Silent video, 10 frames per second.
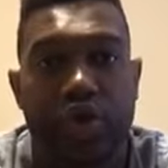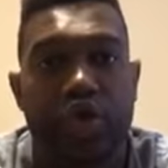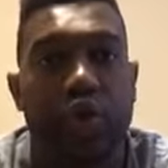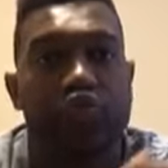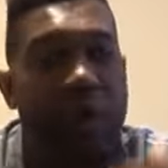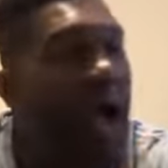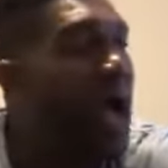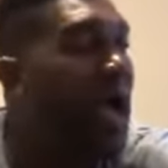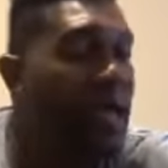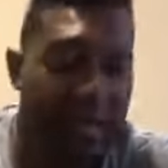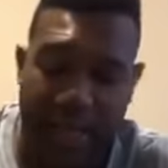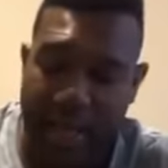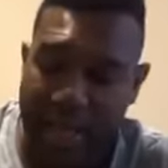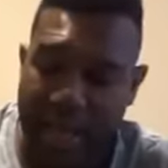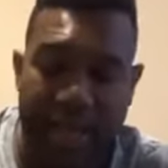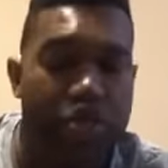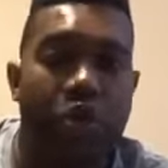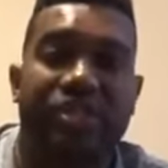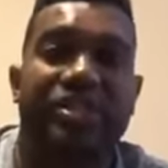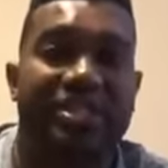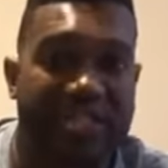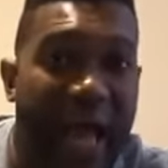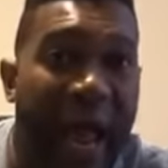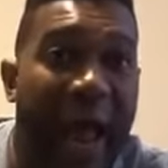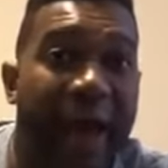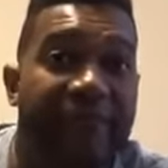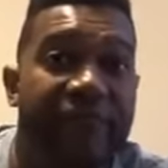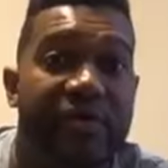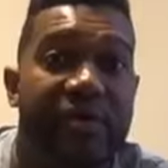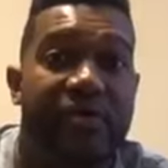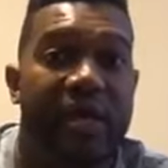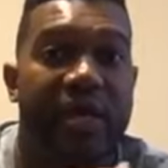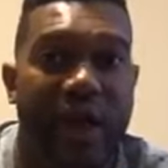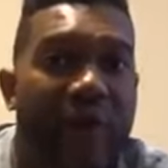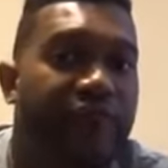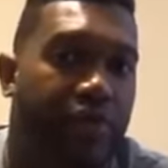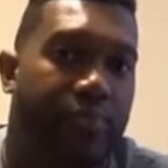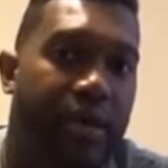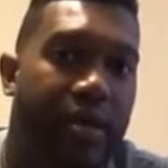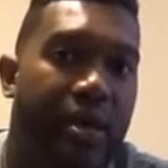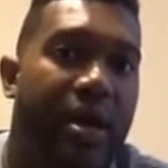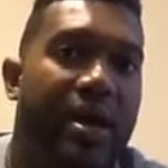Your rod and your staff, they comfort me.